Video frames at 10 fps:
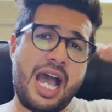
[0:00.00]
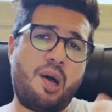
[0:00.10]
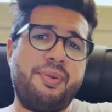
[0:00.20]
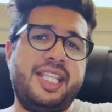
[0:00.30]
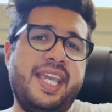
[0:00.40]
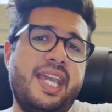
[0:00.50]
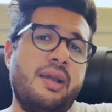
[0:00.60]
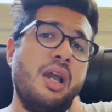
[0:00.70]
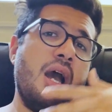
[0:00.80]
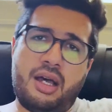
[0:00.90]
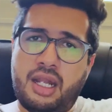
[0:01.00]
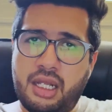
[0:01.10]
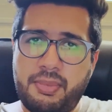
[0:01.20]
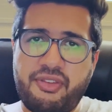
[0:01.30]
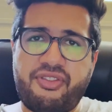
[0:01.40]
I'll be taking a
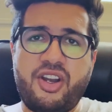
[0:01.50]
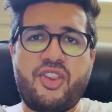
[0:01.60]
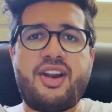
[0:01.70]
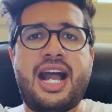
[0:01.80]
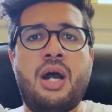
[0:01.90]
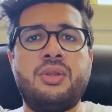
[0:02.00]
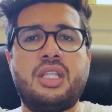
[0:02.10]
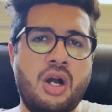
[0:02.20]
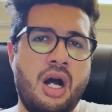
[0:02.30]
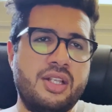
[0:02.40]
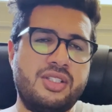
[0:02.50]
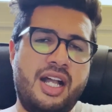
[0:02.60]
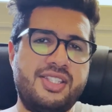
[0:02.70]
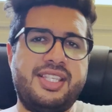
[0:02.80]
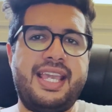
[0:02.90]
little bit further out calls,
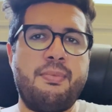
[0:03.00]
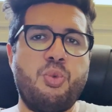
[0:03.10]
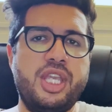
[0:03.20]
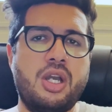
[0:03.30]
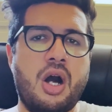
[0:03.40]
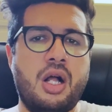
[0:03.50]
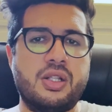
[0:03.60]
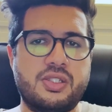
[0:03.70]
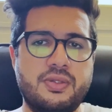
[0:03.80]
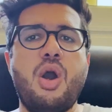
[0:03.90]
not same week calls.